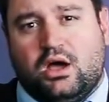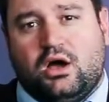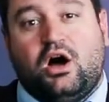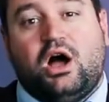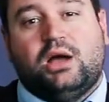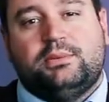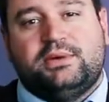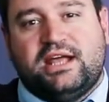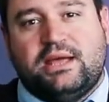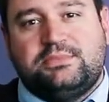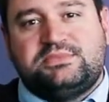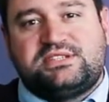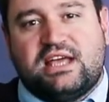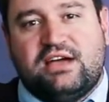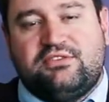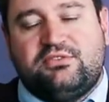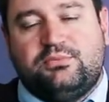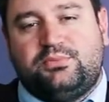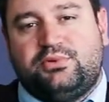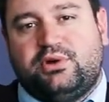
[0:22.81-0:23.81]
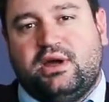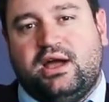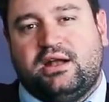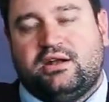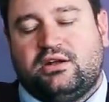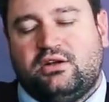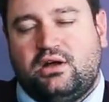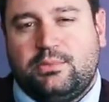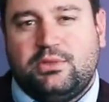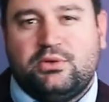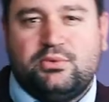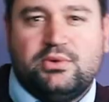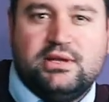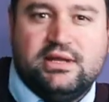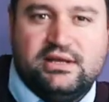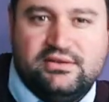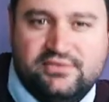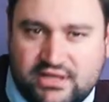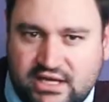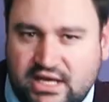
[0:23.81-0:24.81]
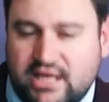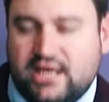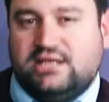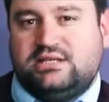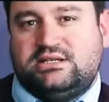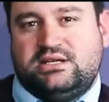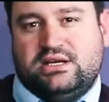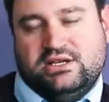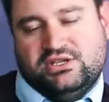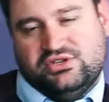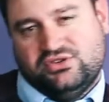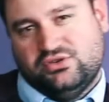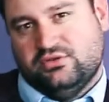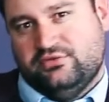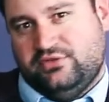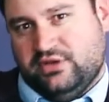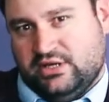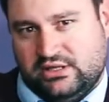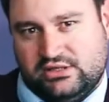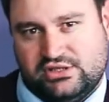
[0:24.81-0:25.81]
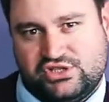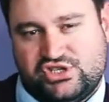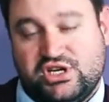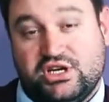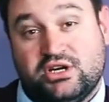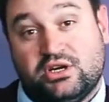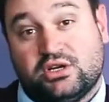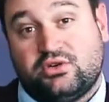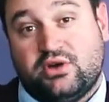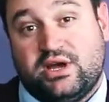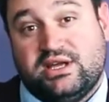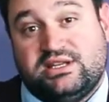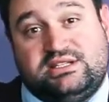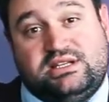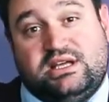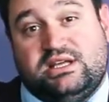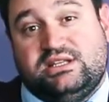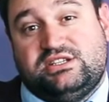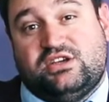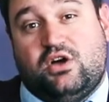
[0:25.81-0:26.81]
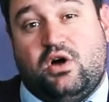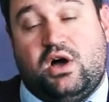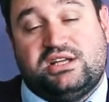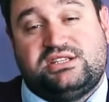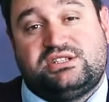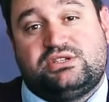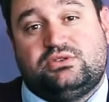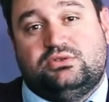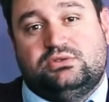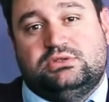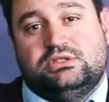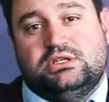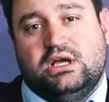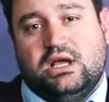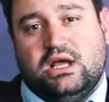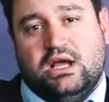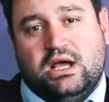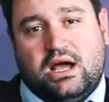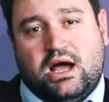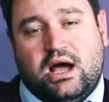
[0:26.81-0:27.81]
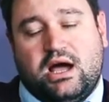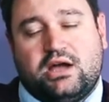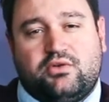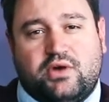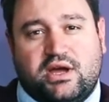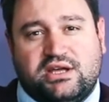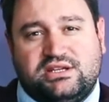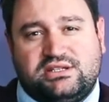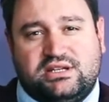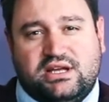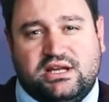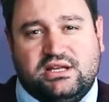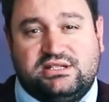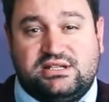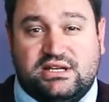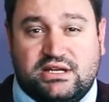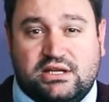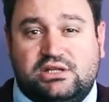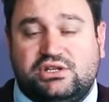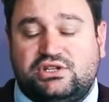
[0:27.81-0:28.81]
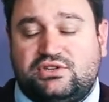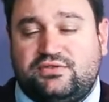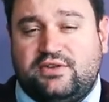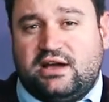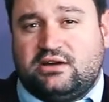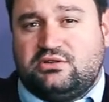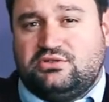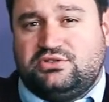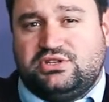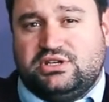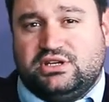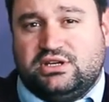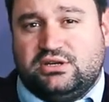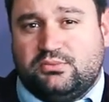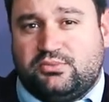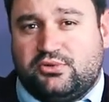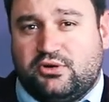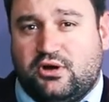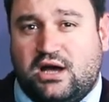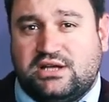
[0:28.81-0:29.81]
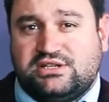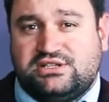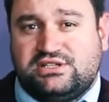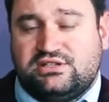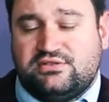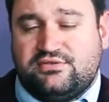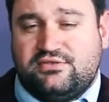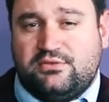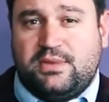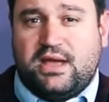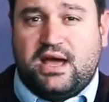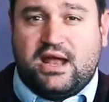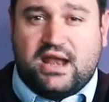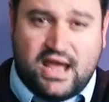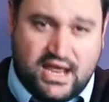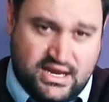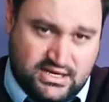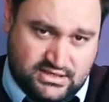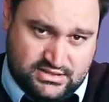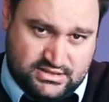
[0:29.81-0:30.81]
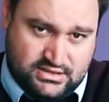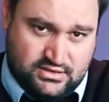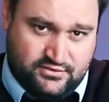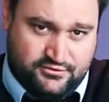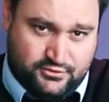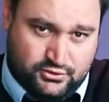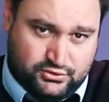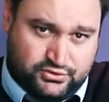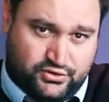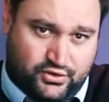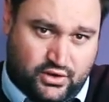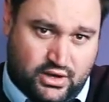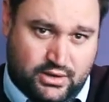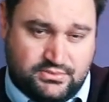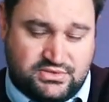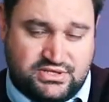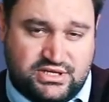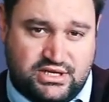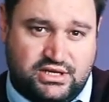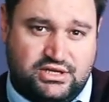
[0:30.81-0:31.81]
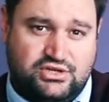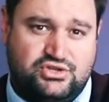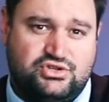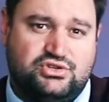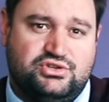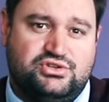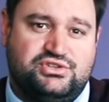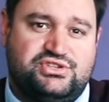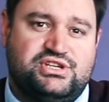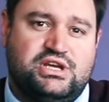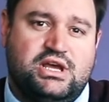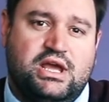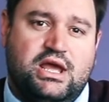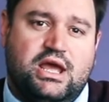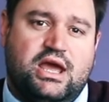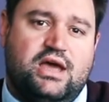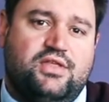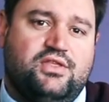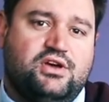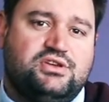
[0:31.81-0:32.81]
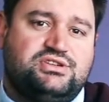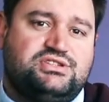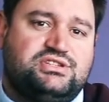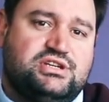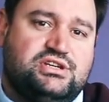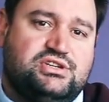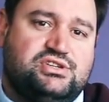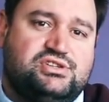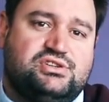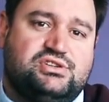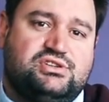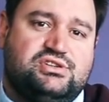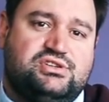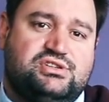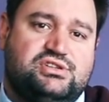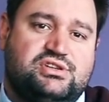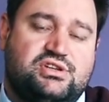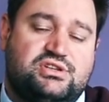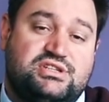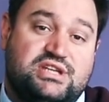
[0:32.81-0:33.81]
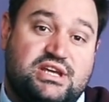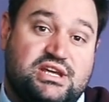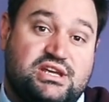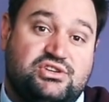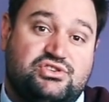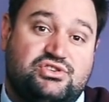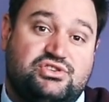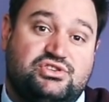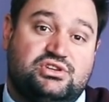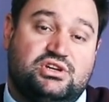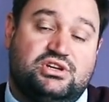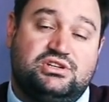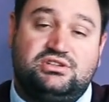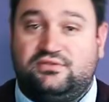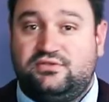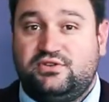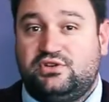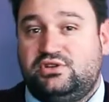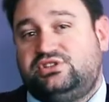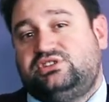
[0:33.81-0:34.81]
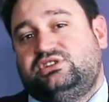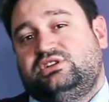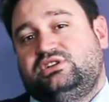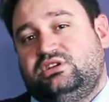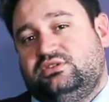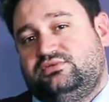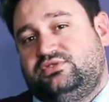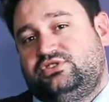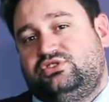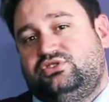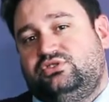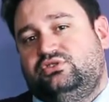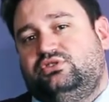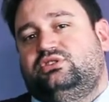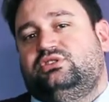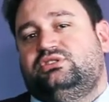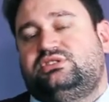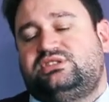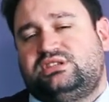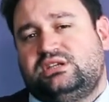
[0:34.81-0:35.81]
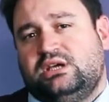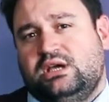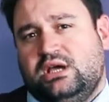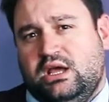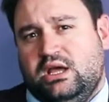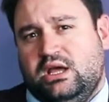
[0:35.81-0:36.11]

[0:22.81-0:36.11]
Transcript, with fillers: Hi, my name's Gavin Brown and I'm the relieving head teacher of English here at Greystanes High School. Uh, Greystanes English faculty comprises of about eight full-time teachers and those teachers teach a diversity of students